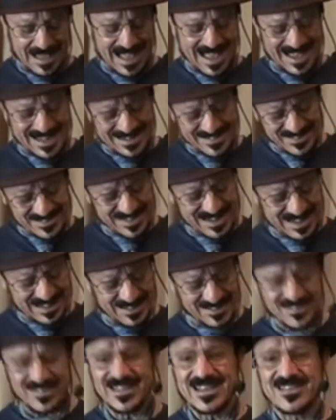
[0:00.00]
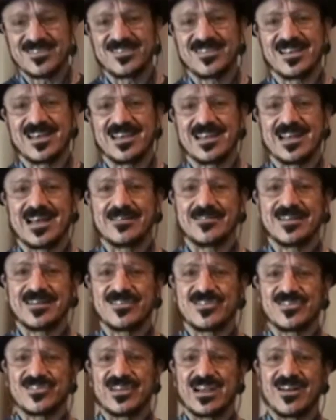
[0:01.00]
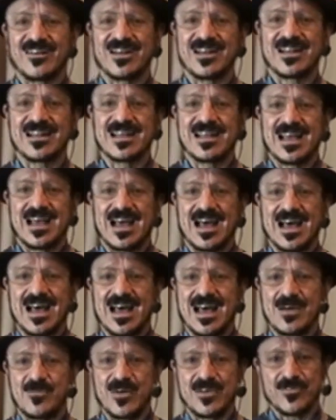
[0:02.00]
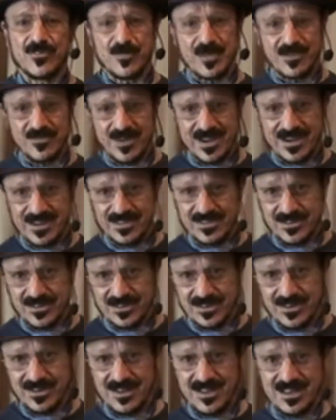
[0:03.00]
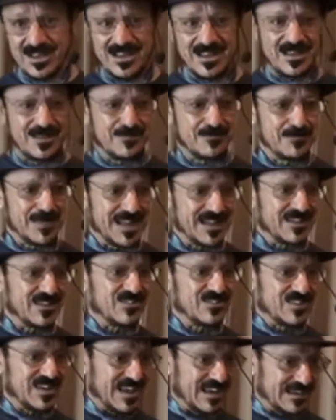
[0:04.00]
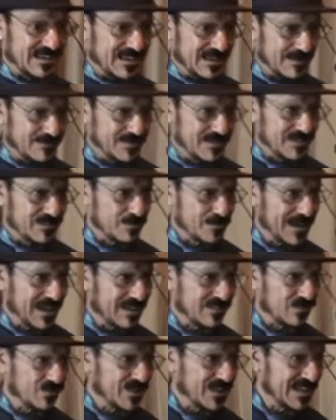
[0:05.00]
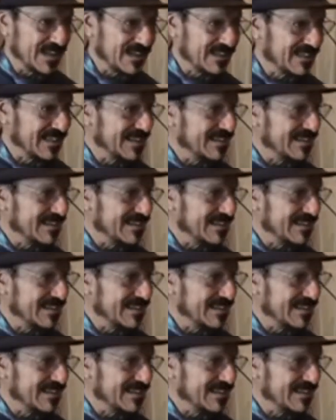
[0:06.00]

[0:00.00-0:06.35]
I had a challenge last night. I'm going to share it. I went for my regular medical checkup this past week.